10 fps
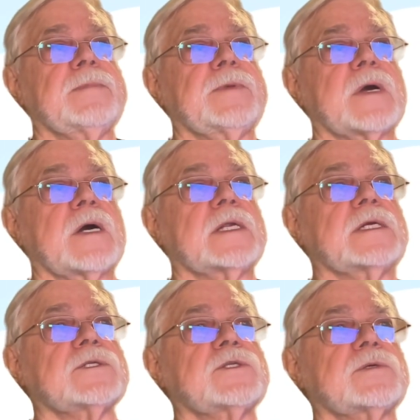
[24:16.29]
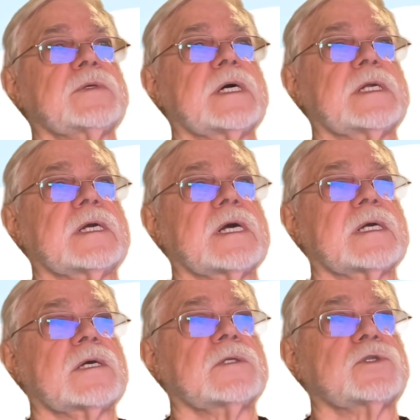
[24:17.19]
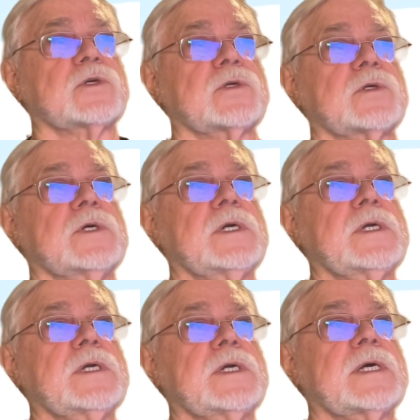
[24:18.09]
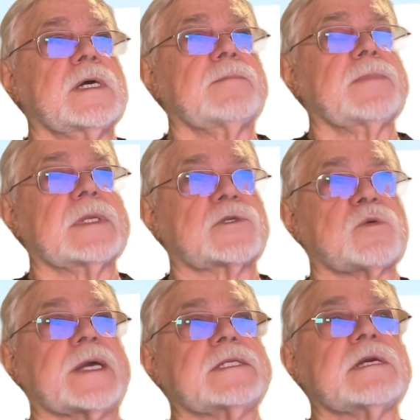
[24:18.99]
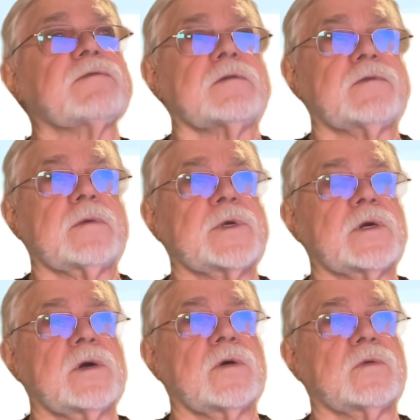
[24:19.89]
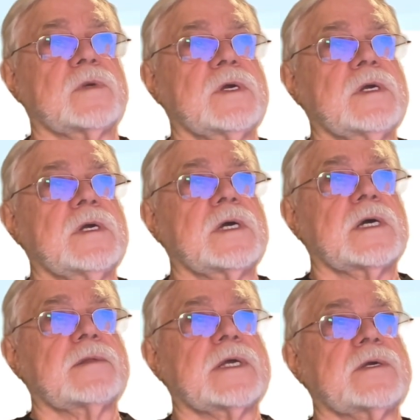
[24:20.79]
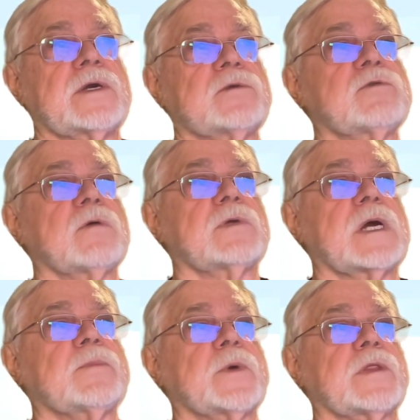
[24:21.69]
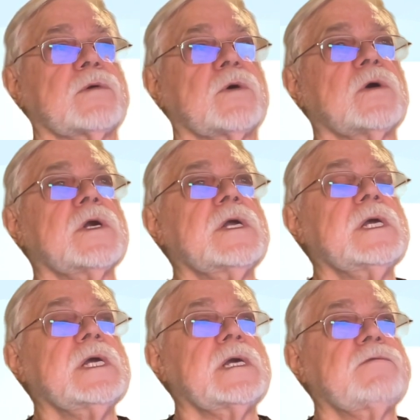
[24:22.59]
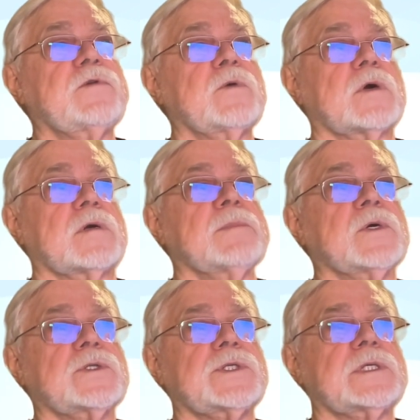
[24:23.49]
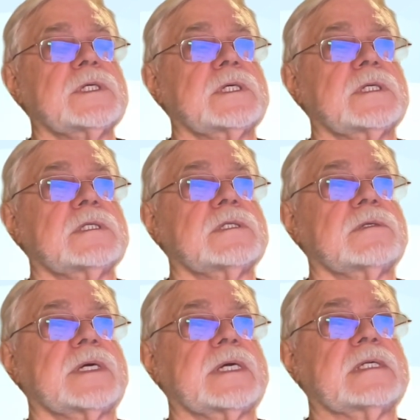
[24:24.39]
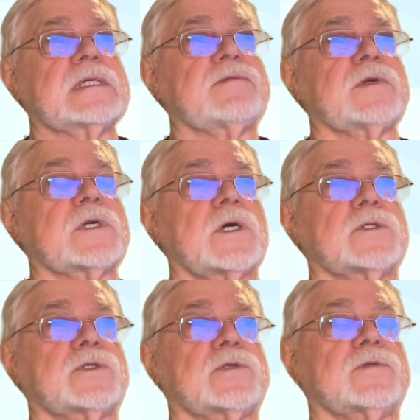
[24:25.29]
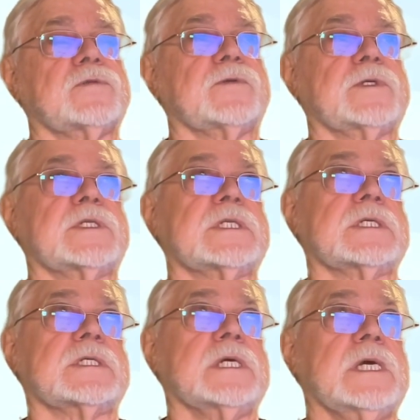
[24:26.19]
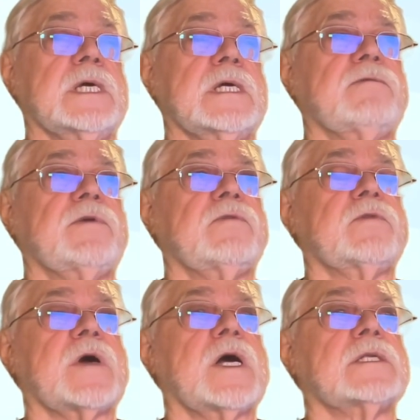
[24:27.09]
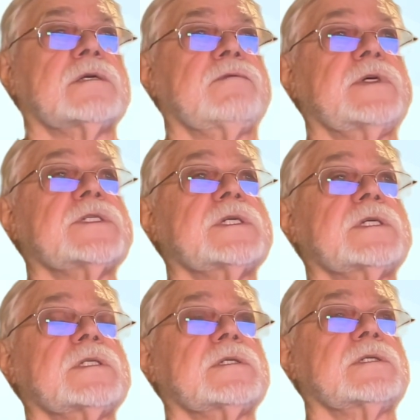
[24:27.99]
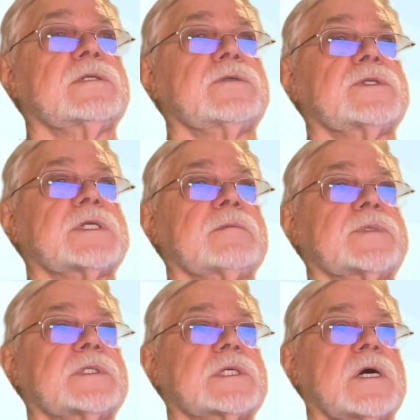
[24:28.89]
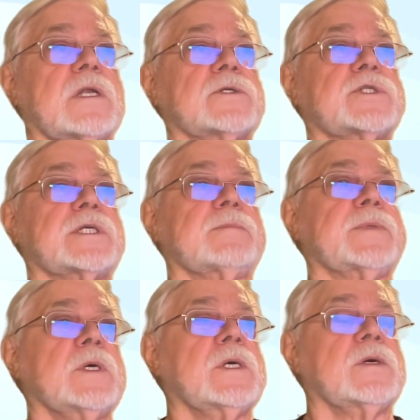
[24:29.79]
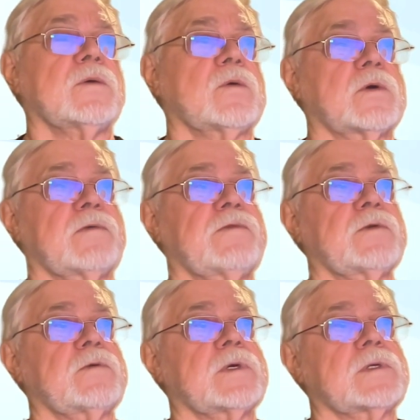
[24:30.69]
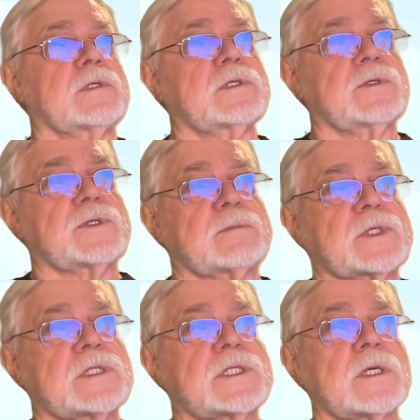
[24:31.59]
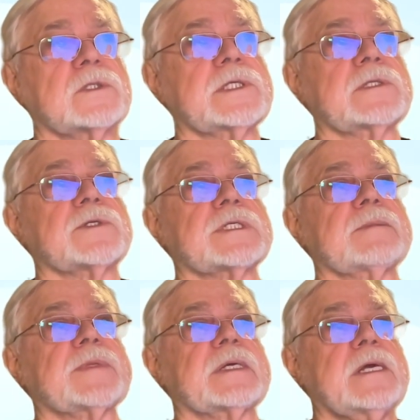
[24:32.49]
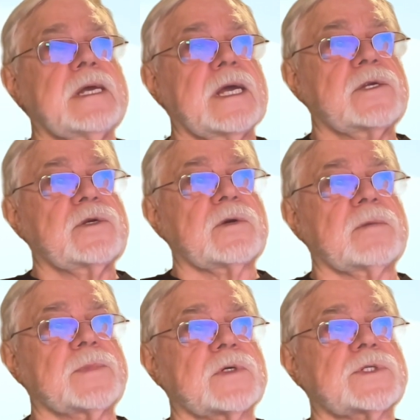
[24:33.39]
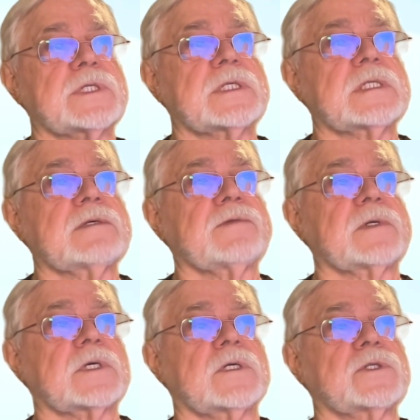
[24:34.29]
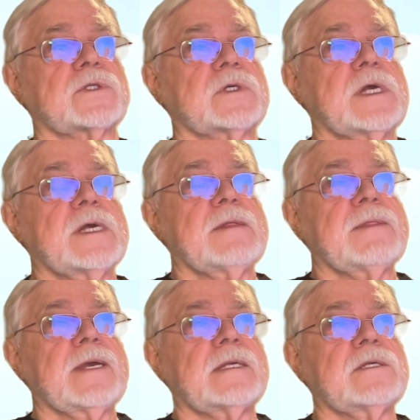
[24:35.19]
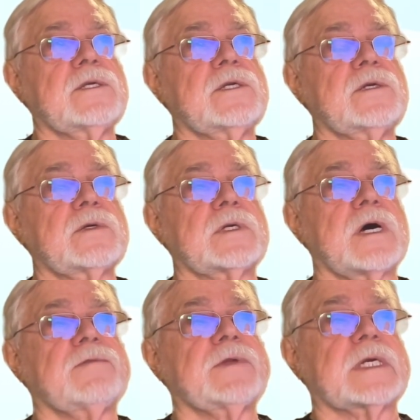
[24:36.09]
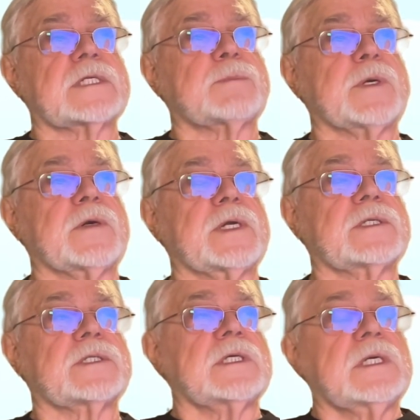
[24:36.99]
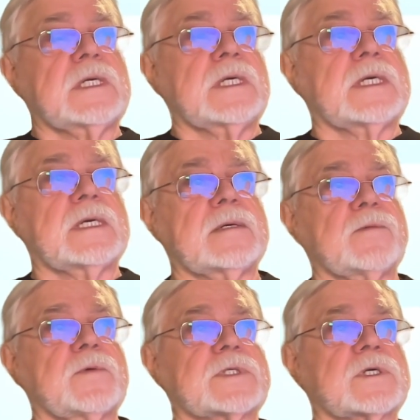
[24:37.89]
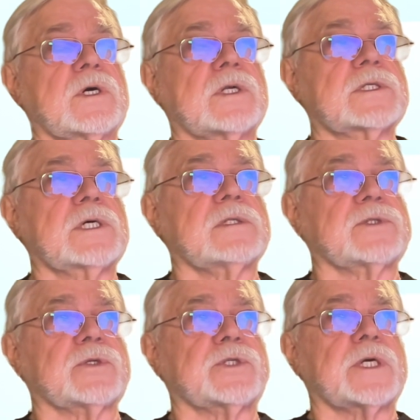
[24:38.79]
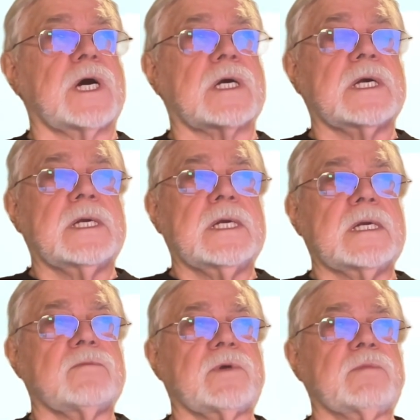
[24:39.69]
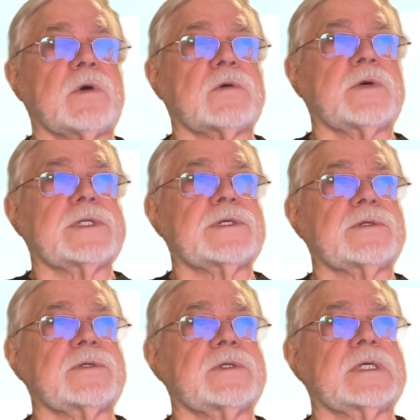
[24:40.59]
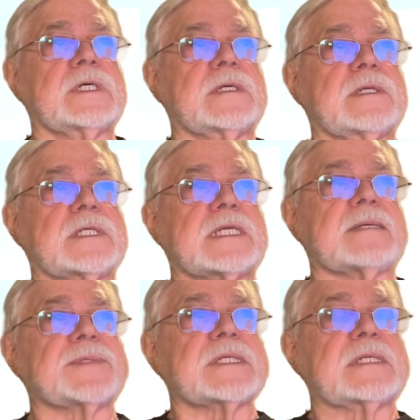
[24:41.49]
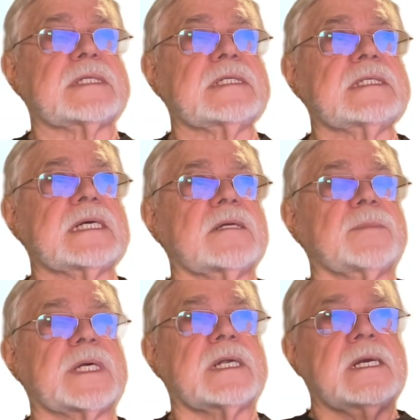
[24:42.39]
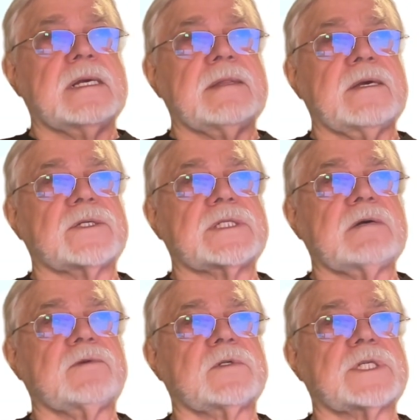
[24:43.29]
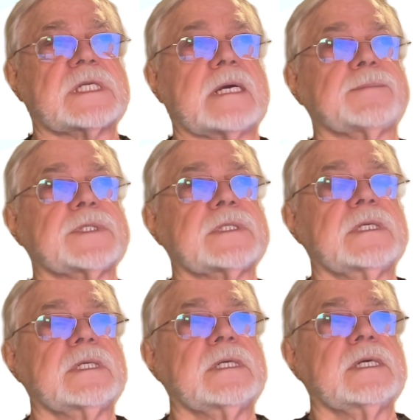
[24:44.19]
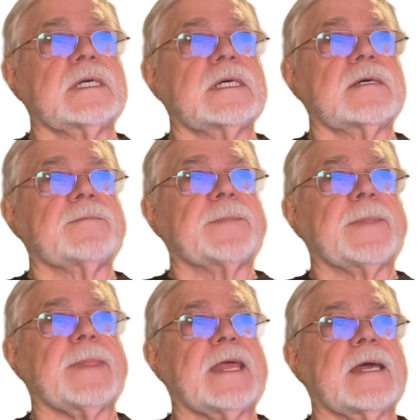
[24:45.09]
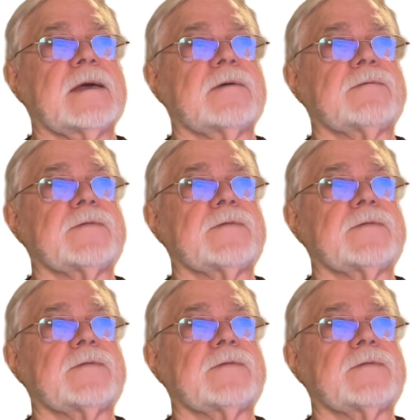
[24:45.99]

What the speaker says: gone into a culture that's quite different from your own that you had grown up with. Or if you are immersed into a different culture, for instance, if you've gone to visit to do some scholarship, or if you want to do some consulting or something, and you're immersed in a different culture, then you can often experience what's called culture shock. And we won't go into the steps in detail, but there are several steps of